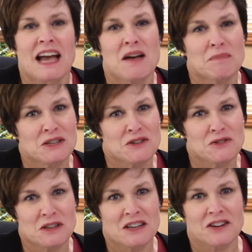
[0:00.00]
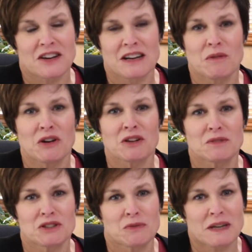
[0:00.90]
Happy New Year and
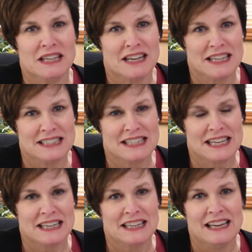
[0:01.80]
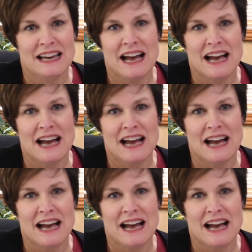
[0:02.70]
welcome to 2019.